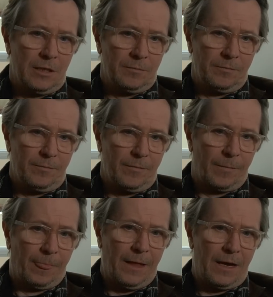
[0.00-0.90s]
um,
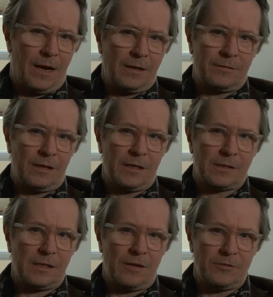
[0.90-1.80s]
I think
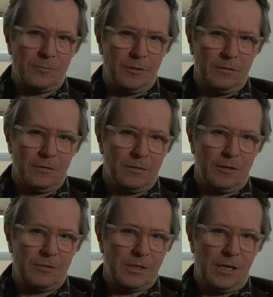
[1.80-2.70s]
it's inevitable
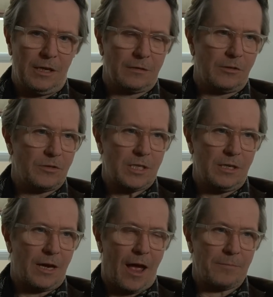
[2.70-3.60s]
you see it, you
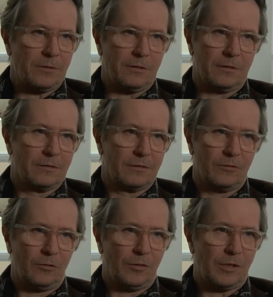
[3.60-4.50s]
see it happen all